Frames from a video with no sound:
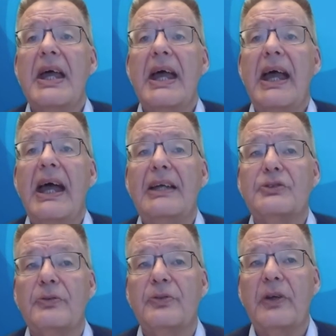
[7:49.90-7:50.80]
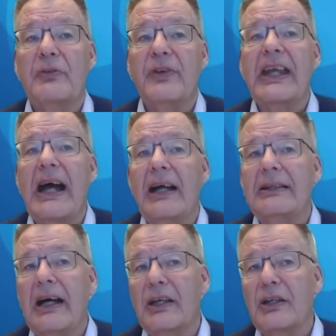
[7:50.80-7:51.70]
had a very high
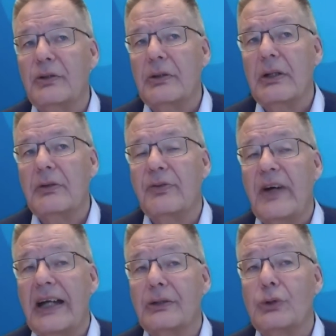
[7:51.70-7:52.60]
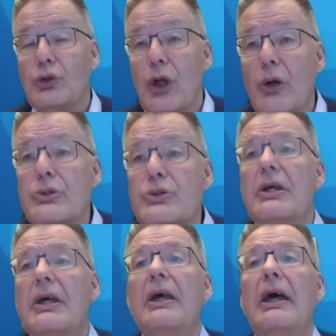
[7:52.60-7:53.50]
level viral load.
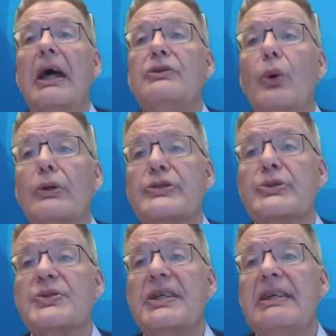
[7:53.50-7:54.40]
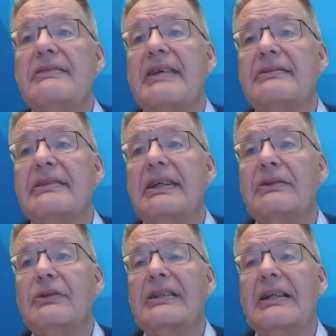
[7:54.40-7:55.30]
And you also see that
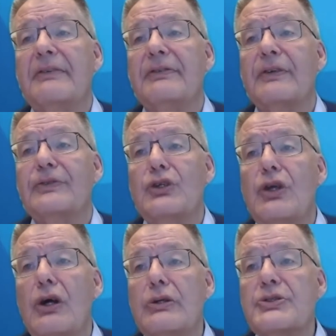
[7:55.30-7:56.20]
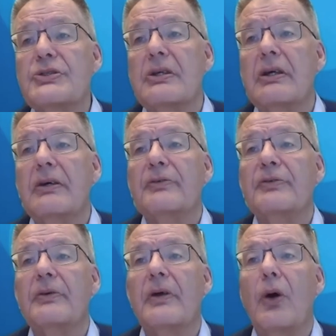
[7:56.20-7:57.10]
at the level of the nose,
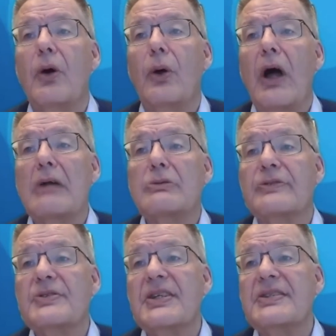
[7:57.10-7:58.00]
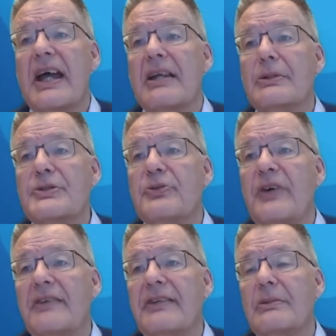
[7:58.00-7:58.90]
out of the 6 animals,
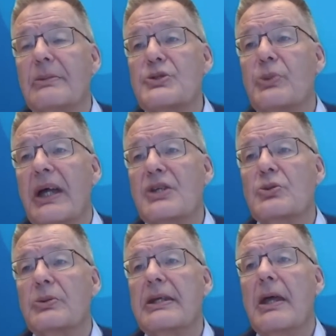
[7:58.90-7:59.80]
5 animals were actually